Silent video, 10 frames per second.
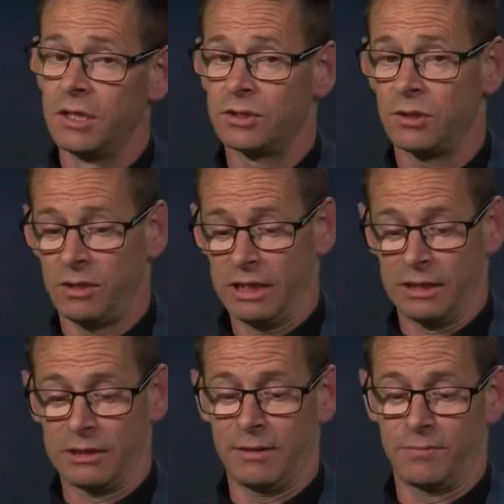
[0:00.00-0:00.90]
So you
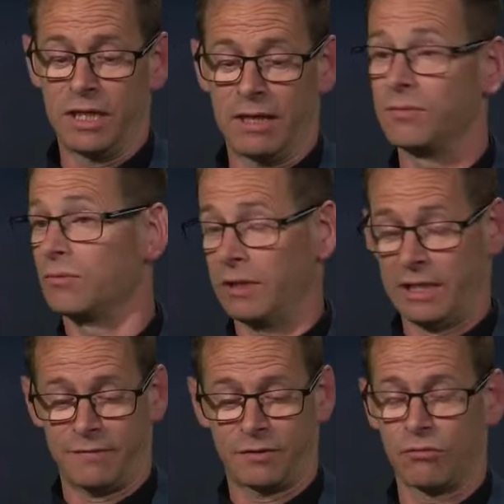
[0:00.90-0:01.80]
had Lib Dems were
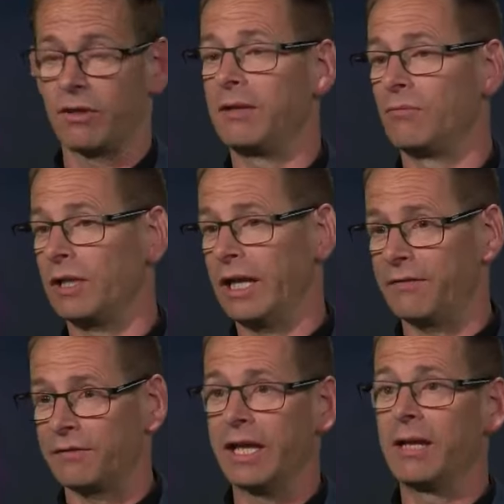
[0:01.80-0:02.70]
left, Green were
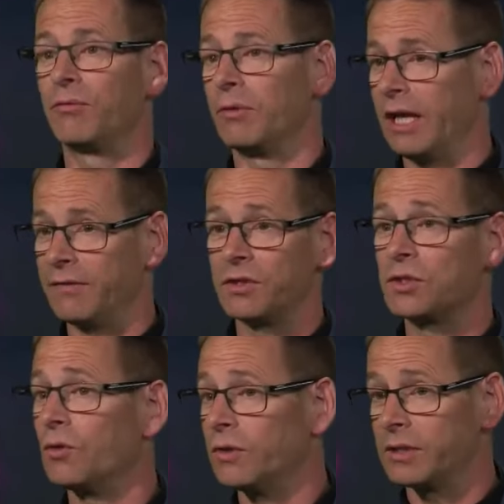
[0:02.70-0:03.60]
left, Labour were left, and
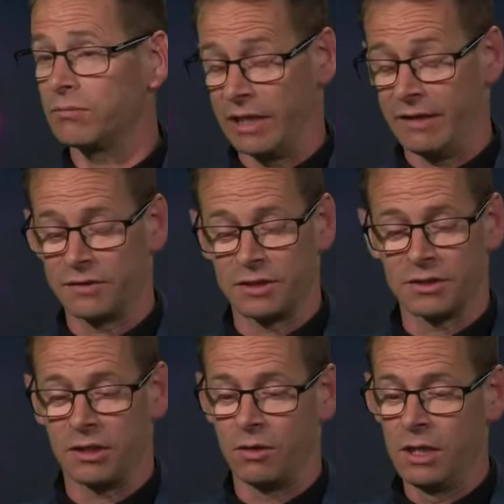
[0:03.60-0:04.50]
Tories were left. And
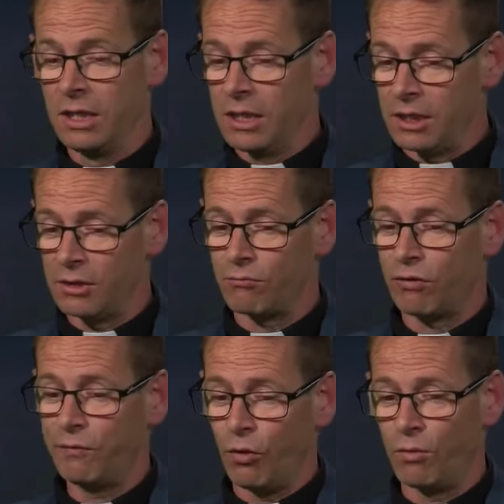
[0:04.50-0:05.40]
so
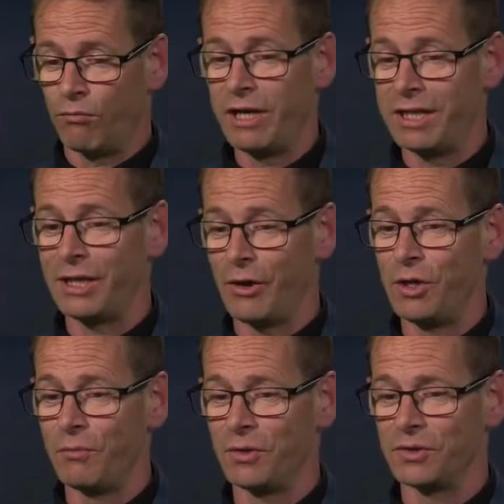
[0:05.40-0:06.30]
Reform are really the
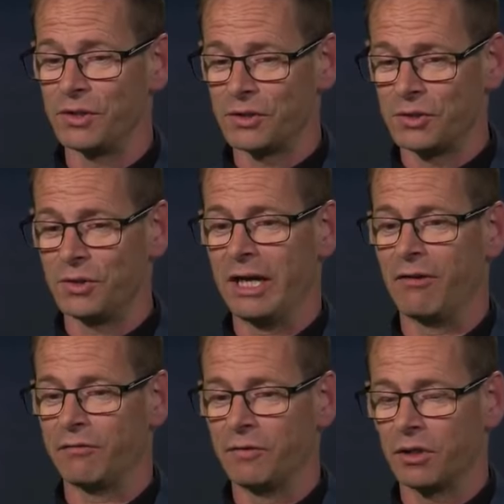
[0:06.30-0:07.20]
only ones that stood
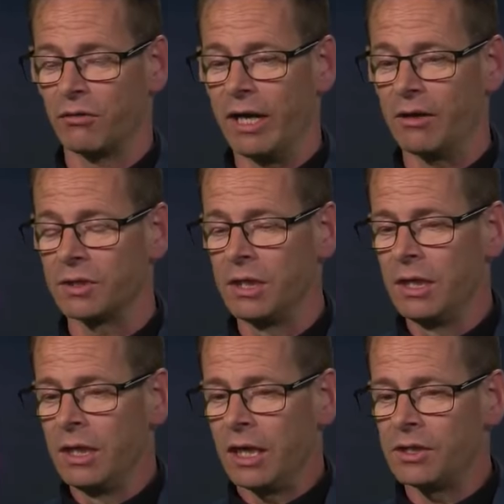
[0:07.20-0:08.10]
out from the crowd.
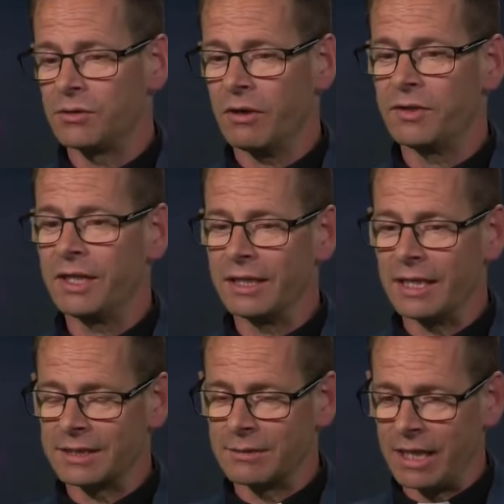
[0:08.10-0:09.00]
Yeah. And so I think
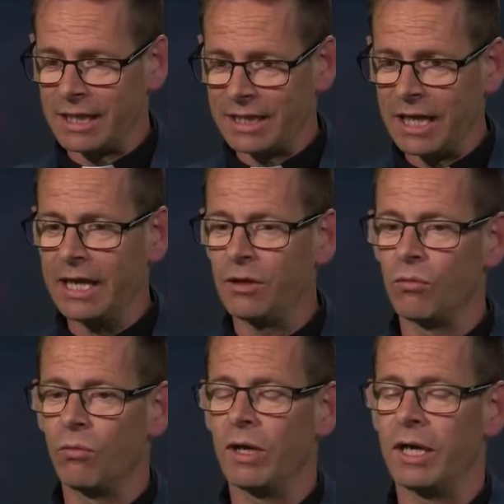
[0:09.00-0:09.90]
that's,
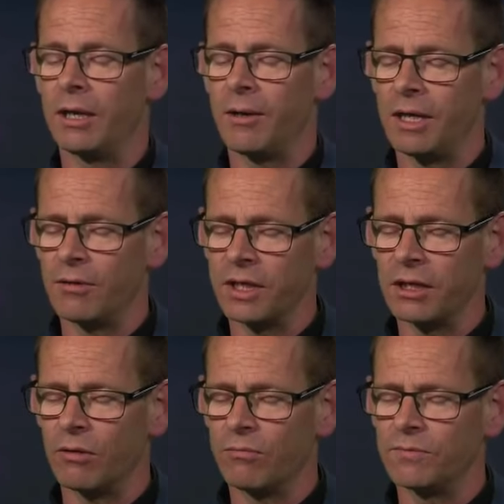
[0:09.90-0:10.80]
again, and I
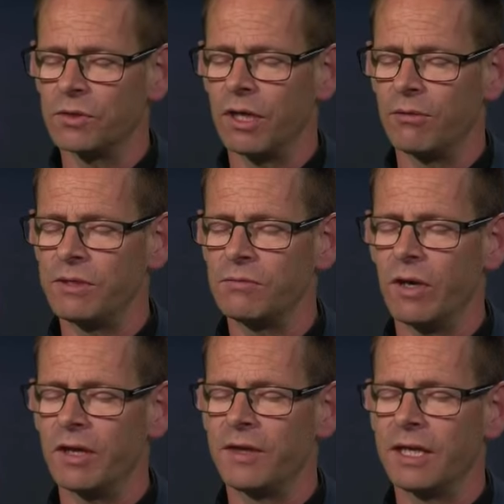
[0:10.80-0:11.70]
think, the reason
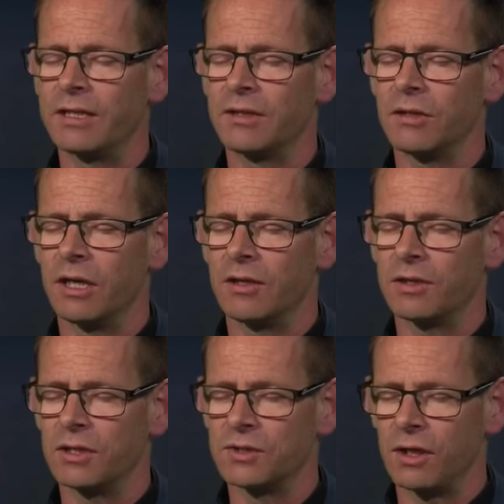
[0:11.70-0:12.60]
why I think
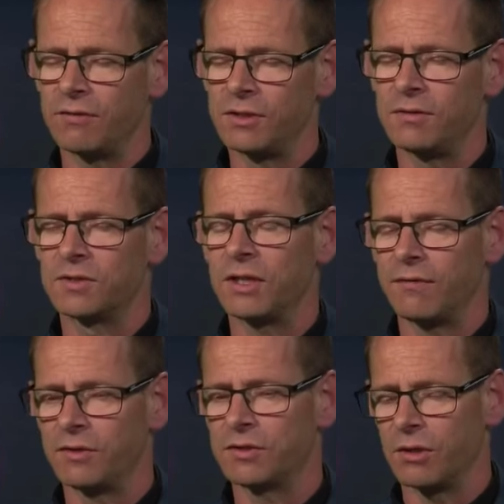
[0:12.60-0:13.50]
the Conservatives
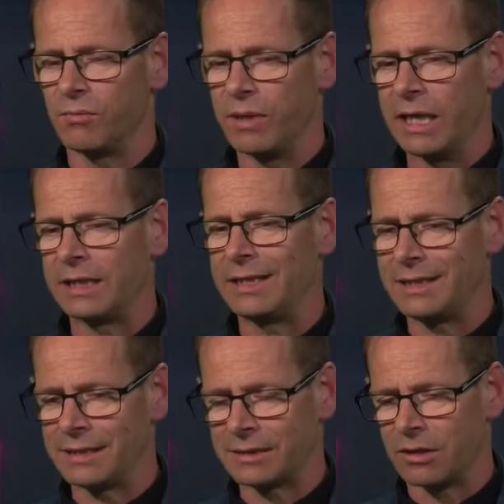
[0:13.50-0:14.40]
suffered so badly
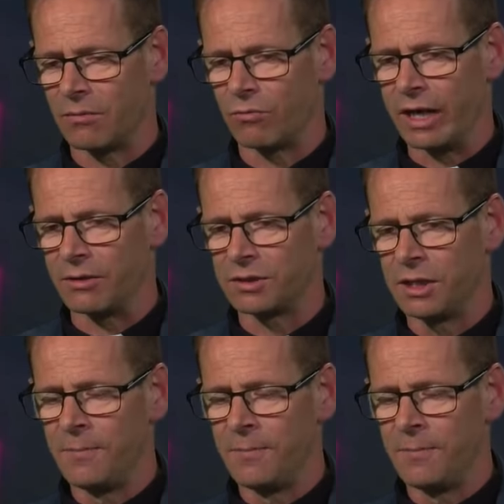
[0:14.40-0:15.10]
this time round